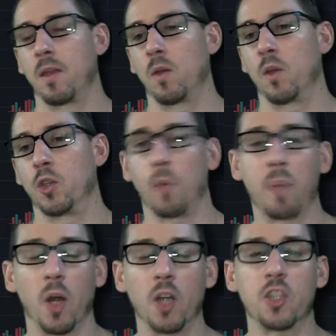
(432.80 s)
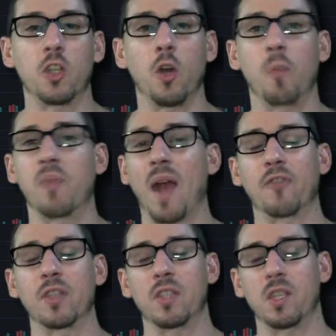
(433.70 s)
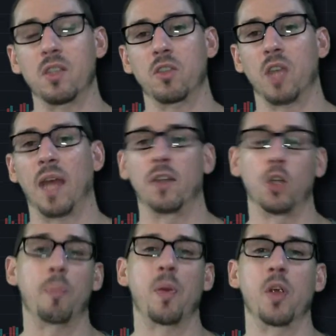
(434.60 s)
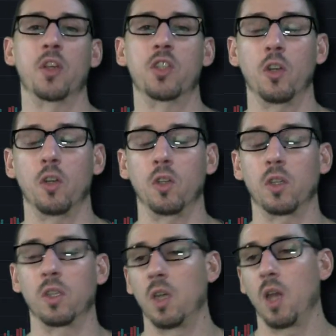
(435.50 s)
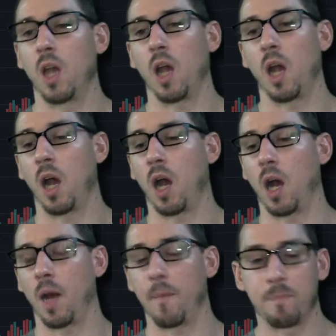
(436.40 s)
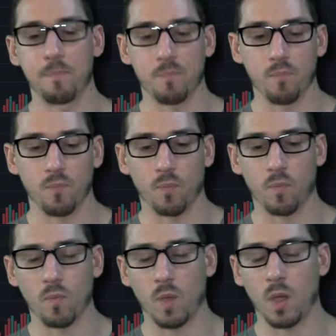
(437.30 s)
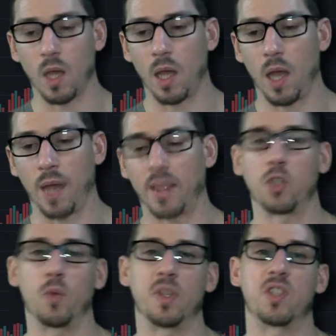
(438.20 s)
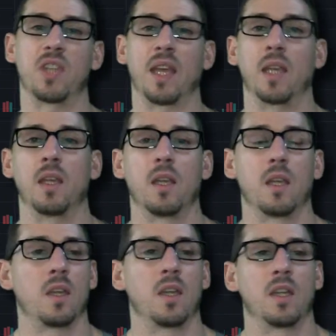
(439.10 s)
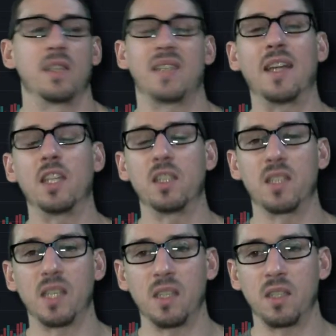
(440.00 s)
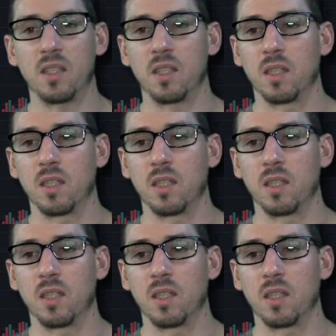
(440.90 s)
Your personal preferences and your personal, I guess you would say, tendencies,